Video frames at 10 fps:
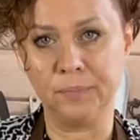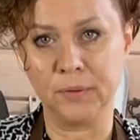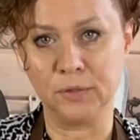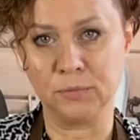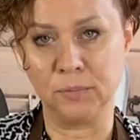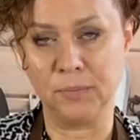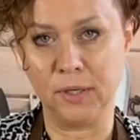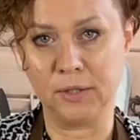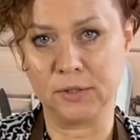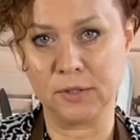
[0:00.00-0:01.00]
is what
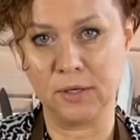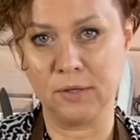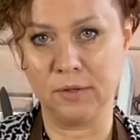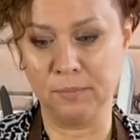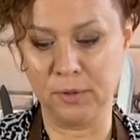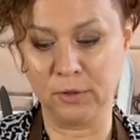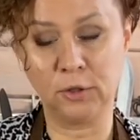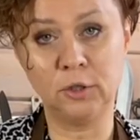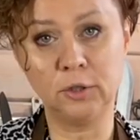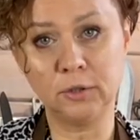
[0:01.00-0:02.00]
makes the milk
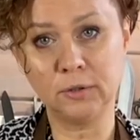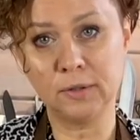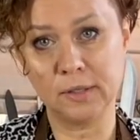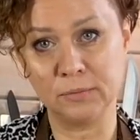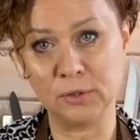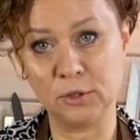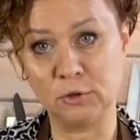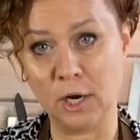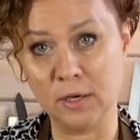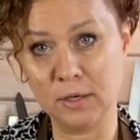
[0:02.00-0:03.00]
curdle. Then we
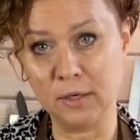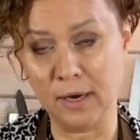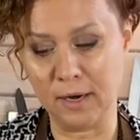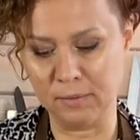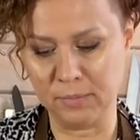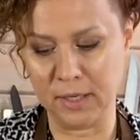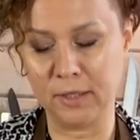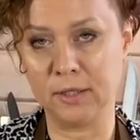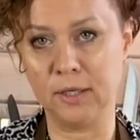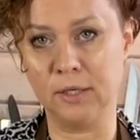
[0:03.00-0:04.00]
strain it and make
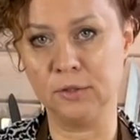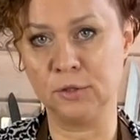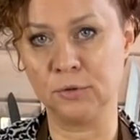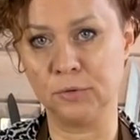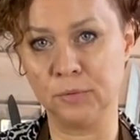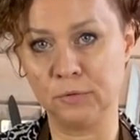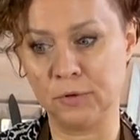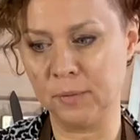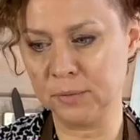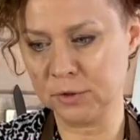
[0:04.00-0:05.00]
it into
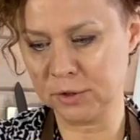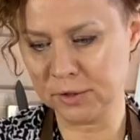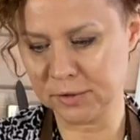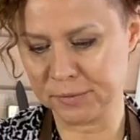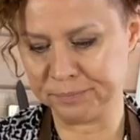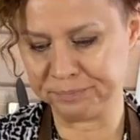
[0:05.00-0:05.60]
farmer's cheese,